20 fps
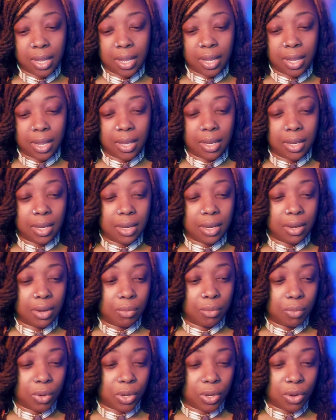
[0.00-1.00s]
And
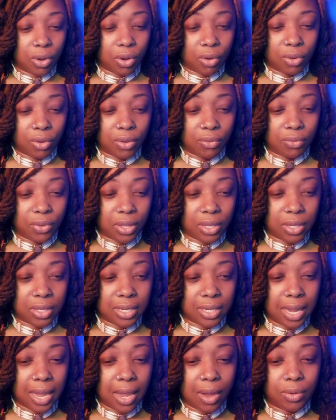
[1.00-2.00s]
when you're already feeling
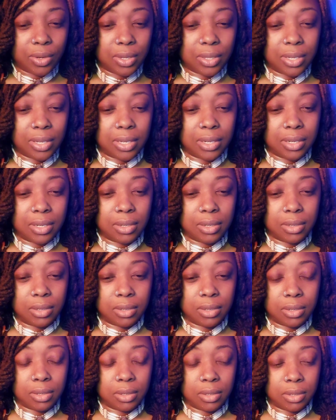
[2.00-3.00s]
down and then
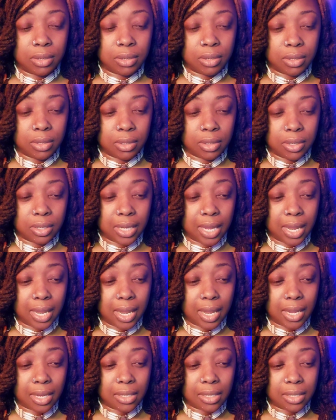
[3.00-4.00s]

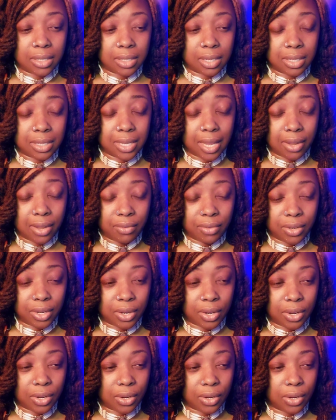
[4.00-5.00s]
chaos gets
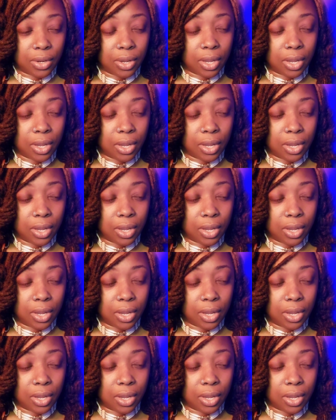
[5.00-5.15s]
heavier,